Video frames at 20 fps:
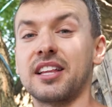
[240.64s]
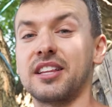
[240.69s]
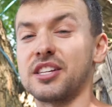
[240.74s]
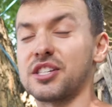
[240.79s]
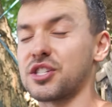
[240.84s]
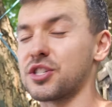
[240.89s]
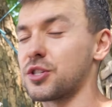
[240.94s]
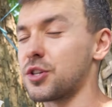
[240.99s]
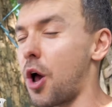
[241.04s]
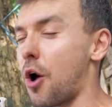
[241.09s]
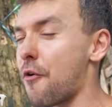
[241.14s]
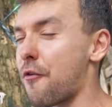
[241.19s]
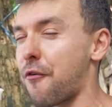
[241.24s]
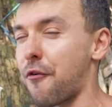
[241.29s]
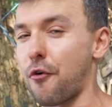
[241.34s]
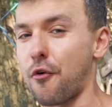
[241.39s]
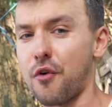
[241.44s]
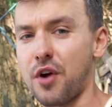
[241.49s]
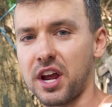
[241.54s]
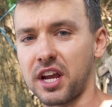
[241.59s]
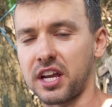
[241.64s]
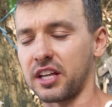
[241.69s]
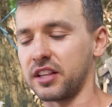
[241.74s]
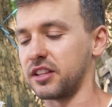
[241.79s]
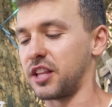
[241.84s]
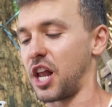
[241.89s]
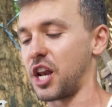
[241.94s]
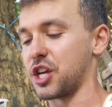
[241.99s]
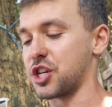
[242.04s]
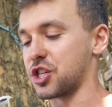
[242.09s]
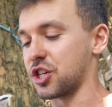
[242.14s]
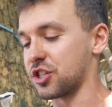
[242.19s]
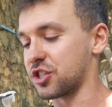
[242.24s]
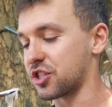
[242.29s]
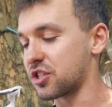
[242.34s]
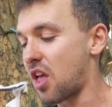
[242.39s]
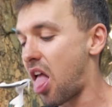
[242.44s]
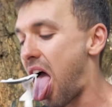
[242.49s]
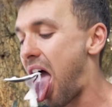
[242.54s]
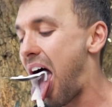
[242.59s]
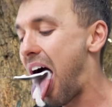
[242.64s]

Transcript: That is so freaking delicious.